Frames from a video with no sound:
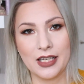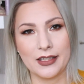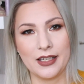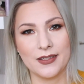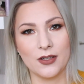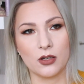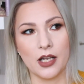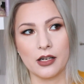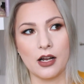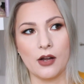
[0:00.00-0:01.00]
and it's not
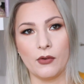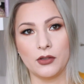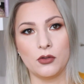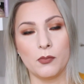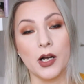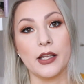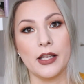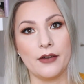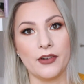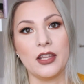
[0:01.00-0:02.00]
like I want to
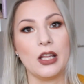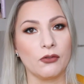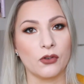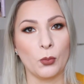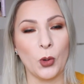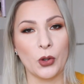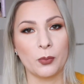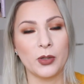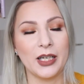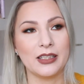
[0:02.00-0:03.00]
buy everything from
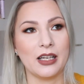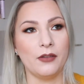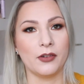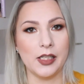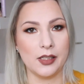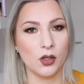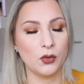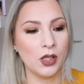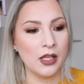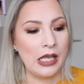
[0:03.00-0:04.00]
her brand, I really
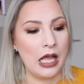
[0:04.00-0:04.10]
don't.